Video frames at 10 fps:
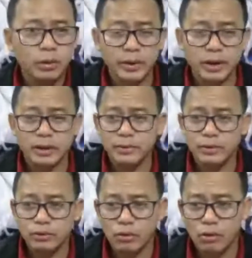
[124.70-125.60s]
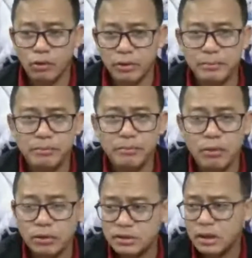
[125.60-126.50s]
We welcome you on
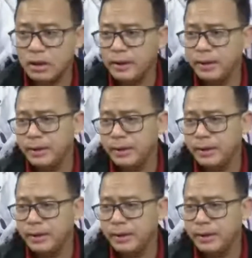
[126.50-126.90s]
board